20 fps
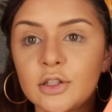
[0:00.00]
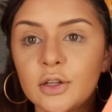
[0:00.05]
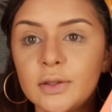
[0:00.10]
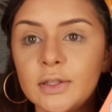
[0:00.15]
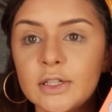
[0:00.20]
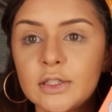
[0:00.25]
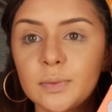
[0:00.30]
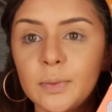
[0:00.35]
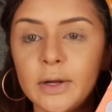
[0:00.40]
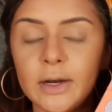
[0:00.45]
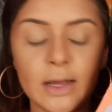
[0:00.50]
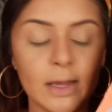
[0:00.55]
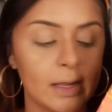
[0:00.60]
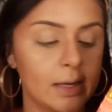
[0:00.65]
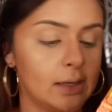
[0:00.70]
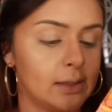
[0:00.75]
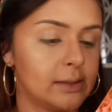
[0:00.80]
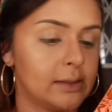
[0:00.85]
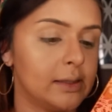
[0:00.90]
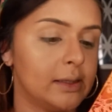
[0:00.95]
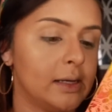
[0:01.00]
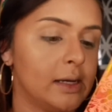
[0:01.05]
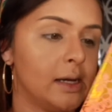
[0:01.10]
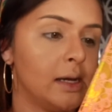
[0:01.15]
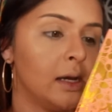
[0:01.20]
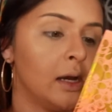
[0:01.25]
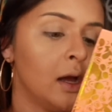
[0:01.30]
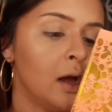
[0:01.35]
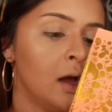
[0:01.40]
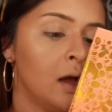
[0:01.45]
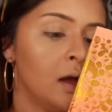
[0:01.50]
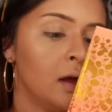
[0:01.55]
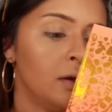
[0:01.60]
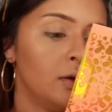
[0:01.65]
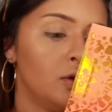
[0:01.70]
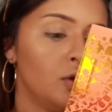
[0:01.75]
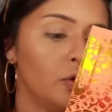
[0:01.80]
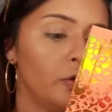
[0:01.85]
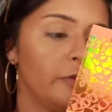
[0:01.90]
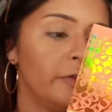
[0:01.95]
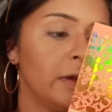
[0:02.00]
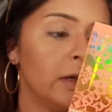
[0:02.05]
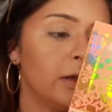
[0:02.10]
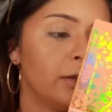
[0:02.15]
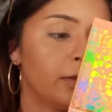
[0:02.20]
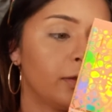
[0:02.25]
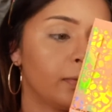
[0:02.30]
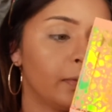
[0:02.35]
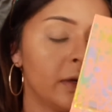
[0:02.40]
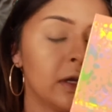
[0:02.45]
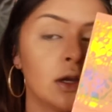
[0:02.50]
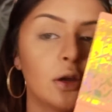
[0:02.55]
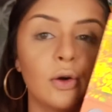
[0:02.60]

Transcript: So this one is the Nubian 3